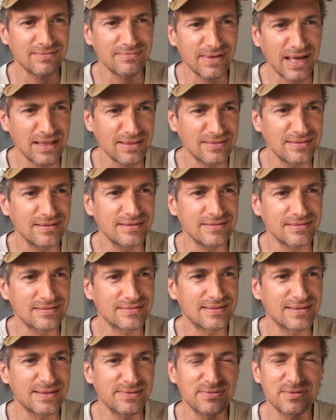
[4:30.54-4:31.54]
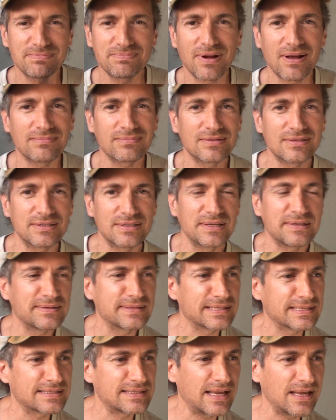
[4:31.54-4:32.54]
about this, he was probably still
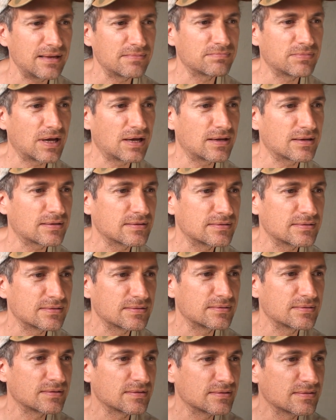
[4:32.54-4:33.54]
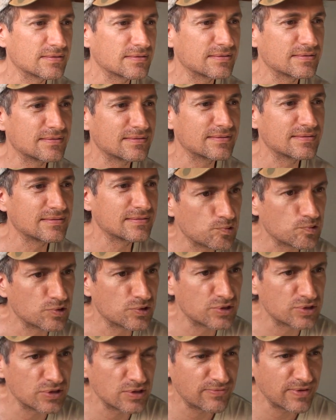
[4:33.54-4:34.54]
in the sandbox.
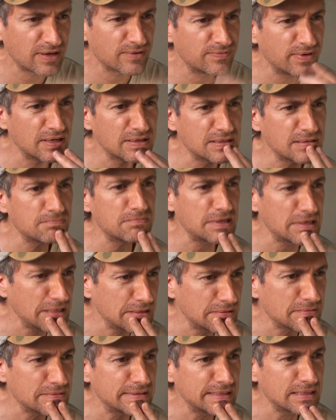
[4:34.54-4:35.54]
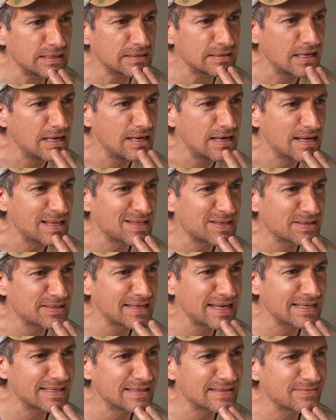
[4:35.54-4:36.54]
Let's see if I can find something interesting to
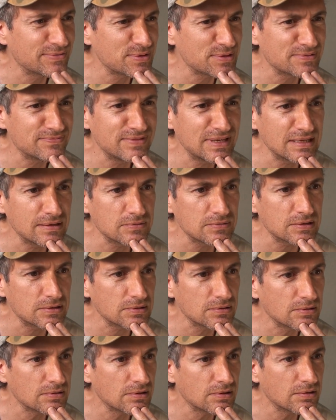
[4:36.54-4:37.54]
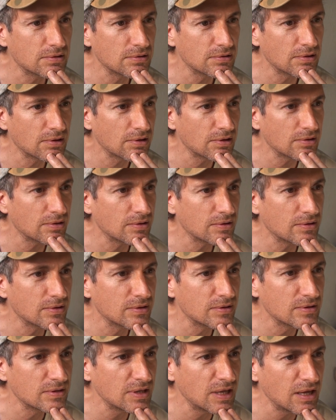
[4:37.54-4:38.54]
say for this video here.
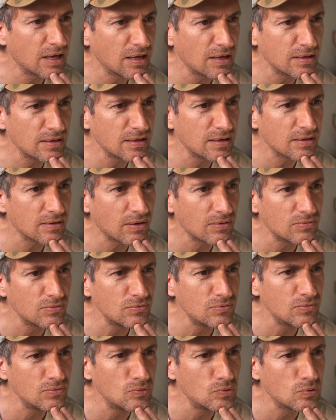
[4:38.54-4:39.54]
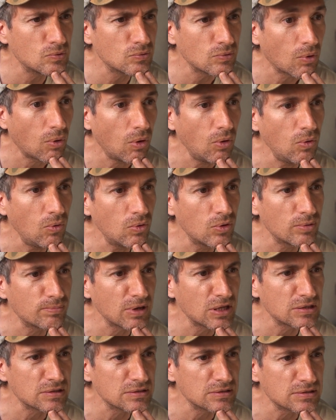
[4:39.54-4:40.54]
Yeah, yeah, oh, oh, he
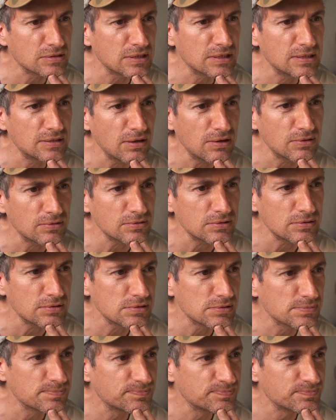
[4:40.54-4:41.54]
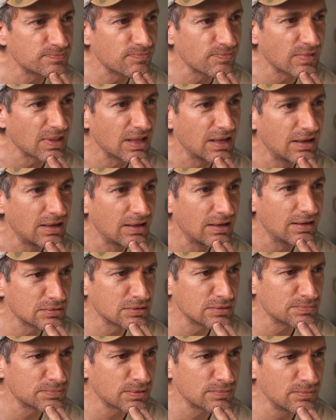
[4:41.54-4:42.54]
mentions ketosis.
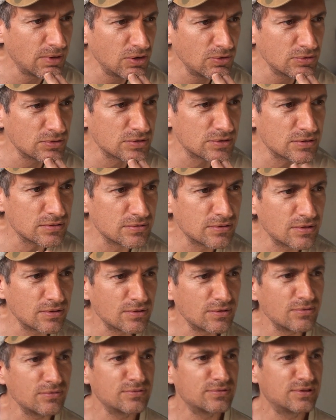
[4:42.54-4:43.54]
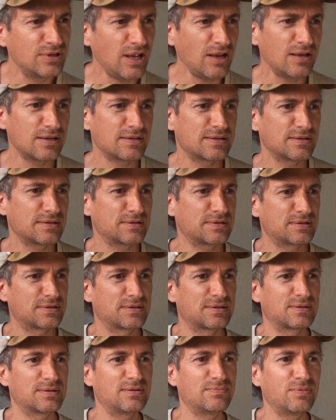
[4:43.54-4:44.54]
It promotes
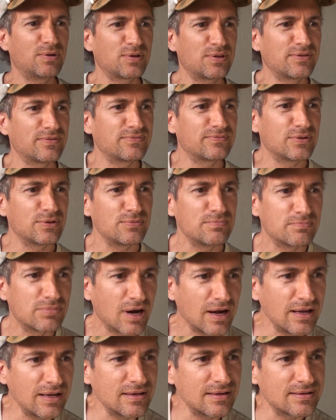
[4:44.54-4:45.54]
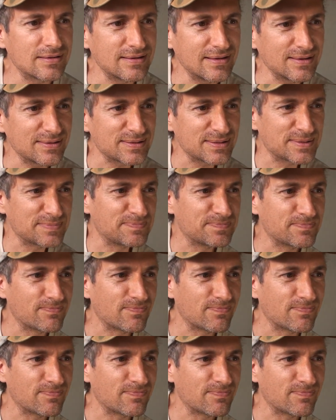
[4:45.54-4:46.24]
neurogenesis, the birth of new brain cells.